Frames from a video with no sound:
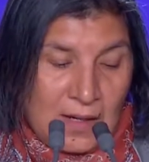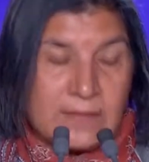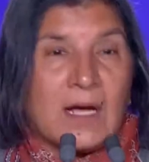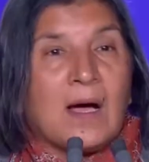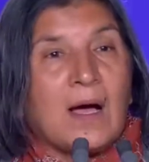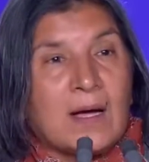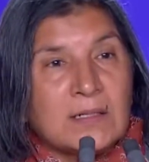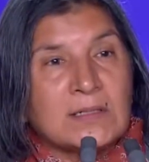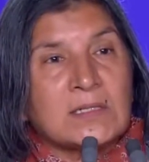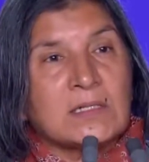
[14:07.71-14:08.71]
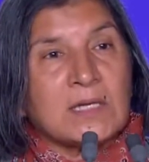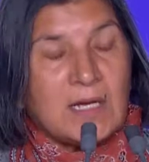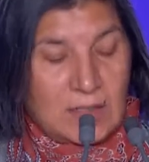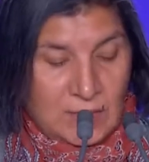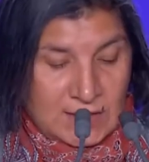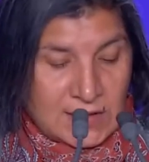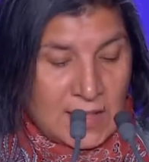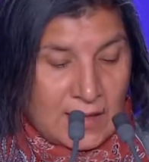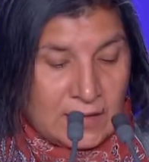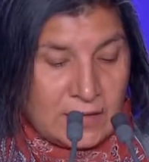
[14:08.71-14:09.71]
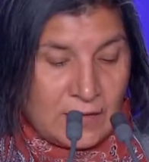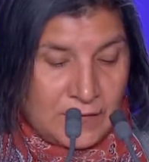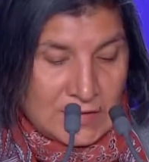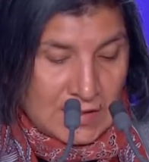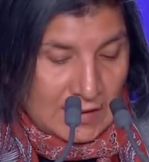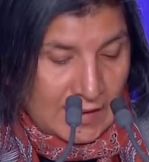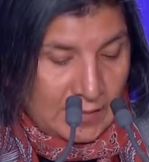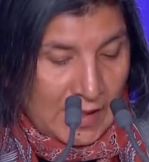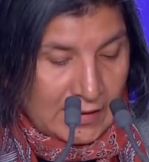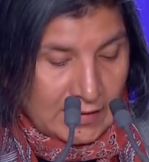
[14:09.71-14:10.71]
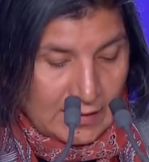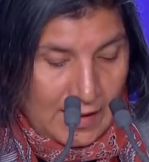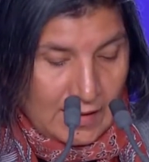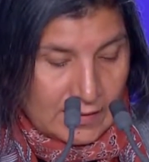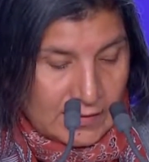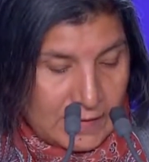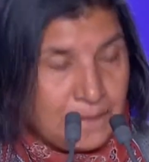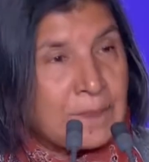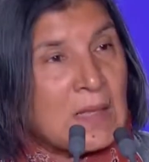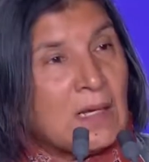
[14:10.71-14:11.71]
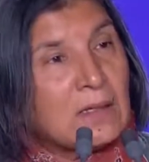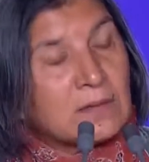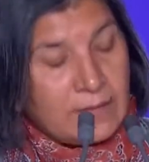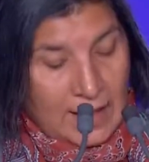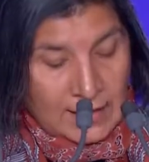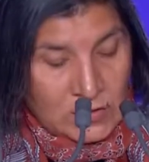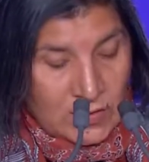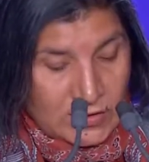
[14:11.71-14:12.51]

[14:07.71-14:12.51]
the highest attainable standard of physical and mental health. The right to